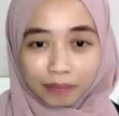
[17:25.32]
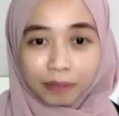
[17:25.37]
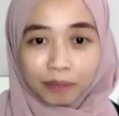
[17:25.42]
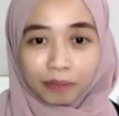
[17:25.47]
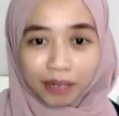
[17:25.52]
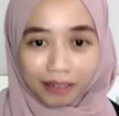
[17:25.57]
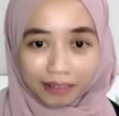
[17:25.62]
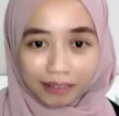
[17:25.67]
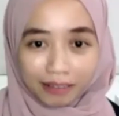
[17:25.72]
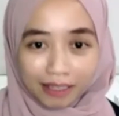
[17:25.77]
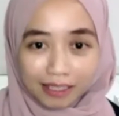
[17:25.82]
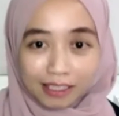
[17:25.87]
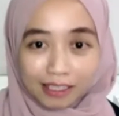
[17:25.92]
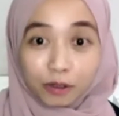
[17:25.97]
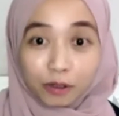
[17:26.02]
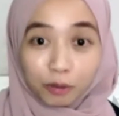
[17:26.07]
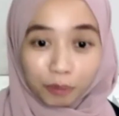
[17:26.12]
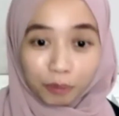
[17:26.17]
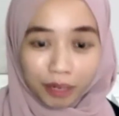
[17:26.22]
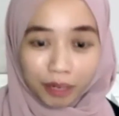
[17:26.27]
parents,
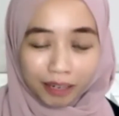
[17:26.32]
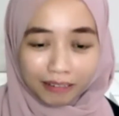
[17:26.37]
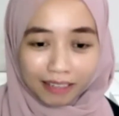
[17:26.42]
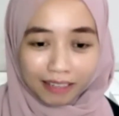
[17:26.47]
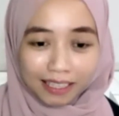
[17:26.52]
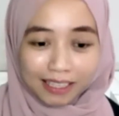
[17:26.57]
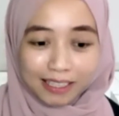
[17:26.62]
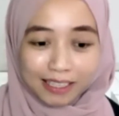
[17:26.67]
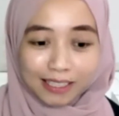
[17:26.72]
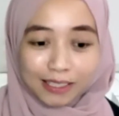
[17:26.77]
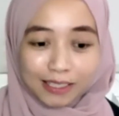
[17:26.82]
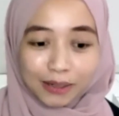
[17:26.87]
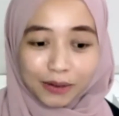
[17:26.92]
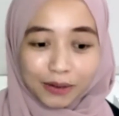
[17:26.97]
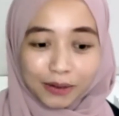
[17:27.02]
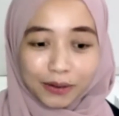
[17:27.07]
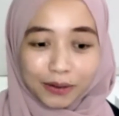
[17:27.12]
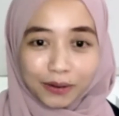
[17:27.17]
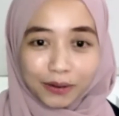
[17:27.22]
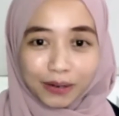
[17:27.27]
dog parents.
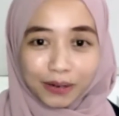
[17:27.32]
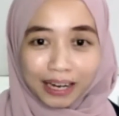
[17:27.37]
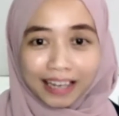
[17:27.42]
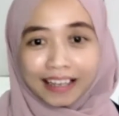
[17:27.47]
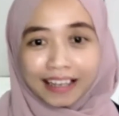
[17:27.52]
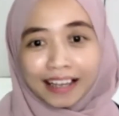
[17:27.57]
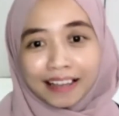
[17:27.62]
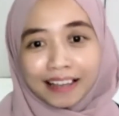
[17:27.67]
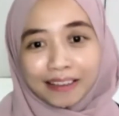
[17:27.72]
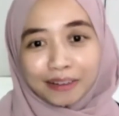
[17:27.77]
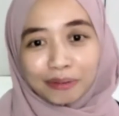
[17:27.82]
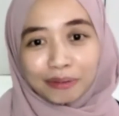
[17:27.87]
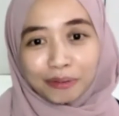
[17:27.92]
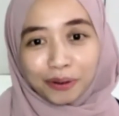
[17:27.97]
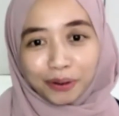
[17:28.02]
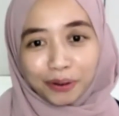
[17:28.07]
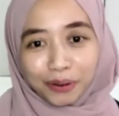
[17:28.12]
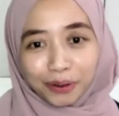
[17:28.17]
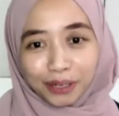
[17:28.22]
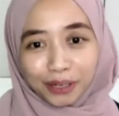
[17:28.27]
So I gather
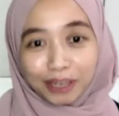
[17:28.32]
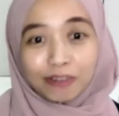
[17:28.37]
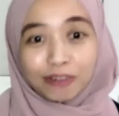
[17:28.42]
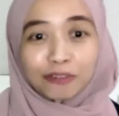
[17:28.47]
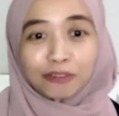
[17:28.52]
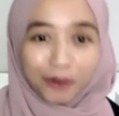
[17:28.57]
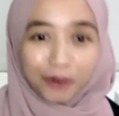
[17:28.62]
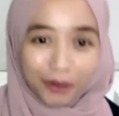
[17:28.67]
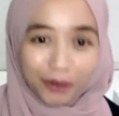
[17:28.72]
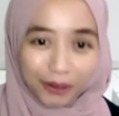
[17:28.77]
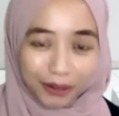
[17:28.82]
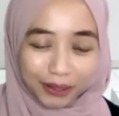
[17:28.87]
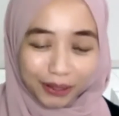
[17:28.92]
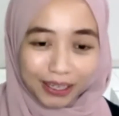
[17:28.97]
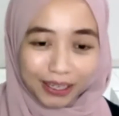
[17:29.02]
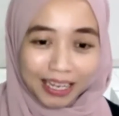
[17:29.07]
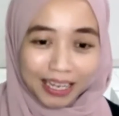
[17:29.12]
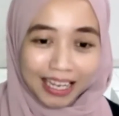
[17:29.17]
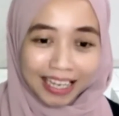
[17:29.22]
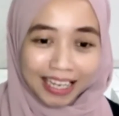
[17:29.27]
more
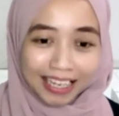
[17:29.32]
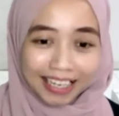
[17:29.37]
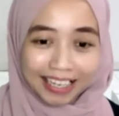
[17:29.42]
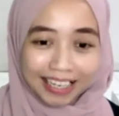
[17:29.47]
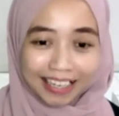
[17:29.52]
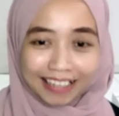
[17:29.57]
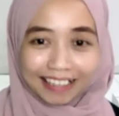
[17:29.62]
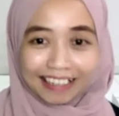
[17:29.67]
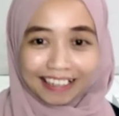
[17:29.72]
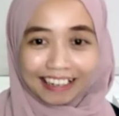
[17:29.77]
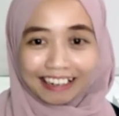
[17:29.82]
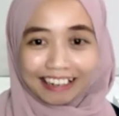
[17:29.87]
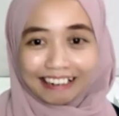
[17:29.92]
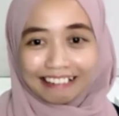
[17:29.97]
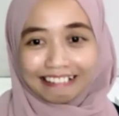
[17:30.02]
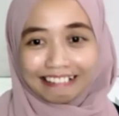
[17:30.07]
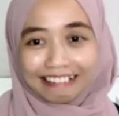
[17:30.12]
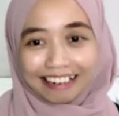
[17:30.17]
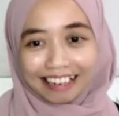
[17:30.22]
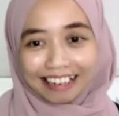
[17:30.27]
info, and
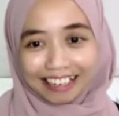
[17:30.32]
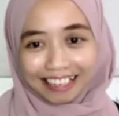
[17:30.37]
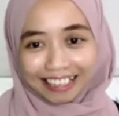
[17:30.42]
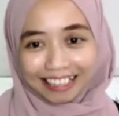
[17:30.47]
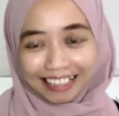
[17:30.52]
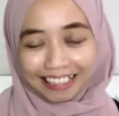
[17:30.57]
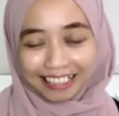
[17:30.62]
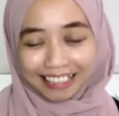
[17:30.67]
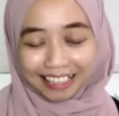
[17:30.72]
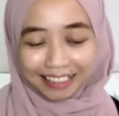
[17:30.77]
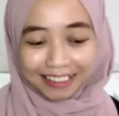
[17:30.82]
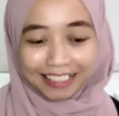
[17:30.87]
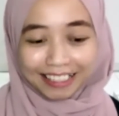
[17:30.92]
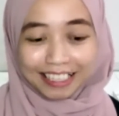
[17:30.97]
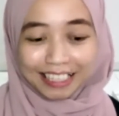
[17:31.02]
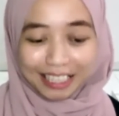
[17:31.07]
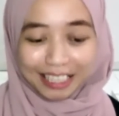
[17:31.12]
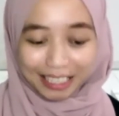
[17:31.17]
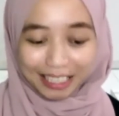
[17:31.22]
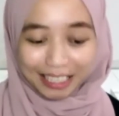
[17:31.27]
then like
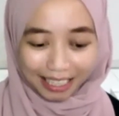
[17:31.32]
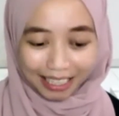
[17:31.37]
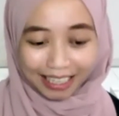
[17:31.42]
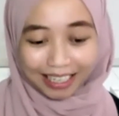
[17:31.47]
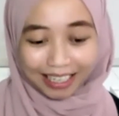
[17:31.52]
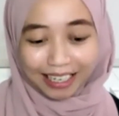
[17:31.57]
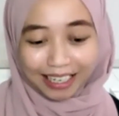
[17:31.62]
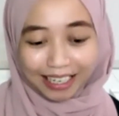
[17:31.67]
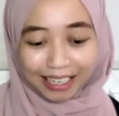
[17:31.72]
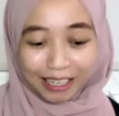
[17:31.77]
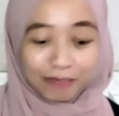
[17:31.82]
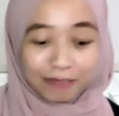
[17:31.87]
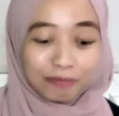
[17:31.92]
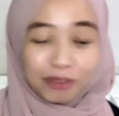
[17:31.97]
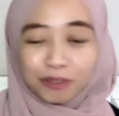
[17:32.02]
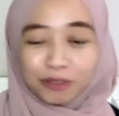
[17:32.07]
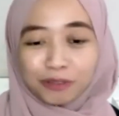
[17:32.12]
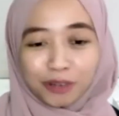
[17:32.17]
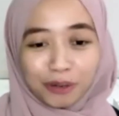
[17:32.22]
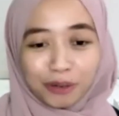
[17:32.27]
getting
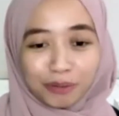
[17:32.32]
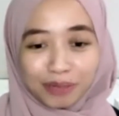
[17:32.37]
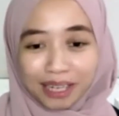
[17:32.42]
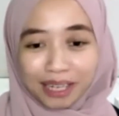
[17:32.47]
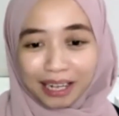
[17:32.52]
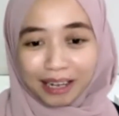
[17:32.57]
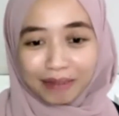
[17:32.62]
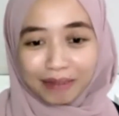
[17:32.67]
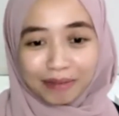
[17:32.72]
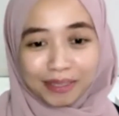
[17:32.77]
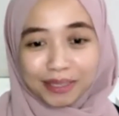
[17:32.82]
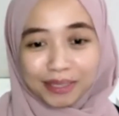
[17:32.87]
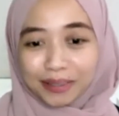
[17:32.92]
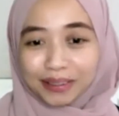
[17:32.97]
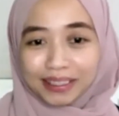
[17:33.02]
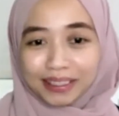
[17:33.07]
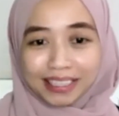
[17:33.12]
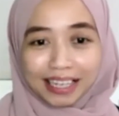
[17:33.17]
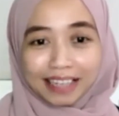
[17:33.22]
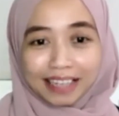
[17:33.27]
input from them. So
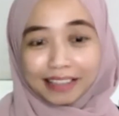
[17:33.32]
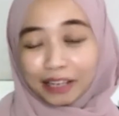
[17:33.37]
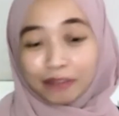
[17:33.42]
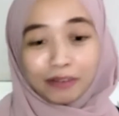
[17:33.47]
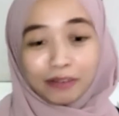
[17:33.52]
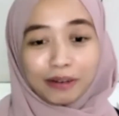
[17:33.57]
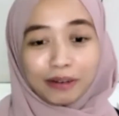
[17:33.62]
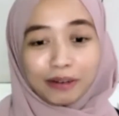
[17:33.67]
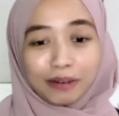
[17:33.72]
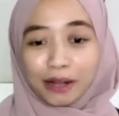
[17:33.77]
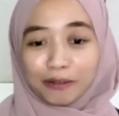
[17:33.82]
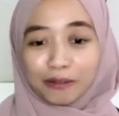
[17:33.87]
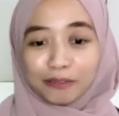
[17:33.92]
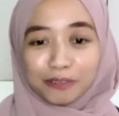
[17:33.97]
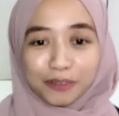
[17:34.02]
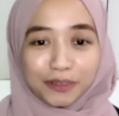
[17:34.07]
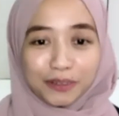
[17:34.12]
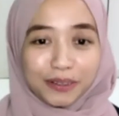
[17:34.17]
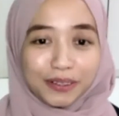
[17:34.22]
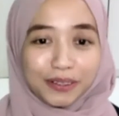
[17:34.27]
they're very
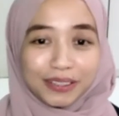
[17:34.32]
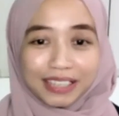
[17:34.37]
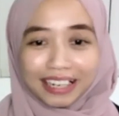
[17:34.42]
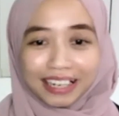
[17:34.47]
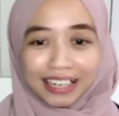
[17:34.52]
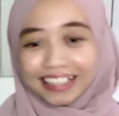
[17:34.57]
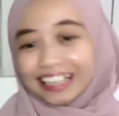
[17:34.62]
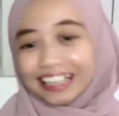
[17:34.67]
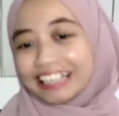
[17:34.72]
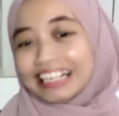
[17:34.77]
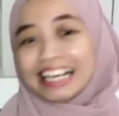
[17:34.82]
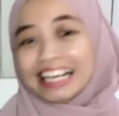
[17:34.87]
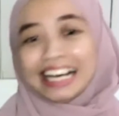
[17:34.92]
helpful, and then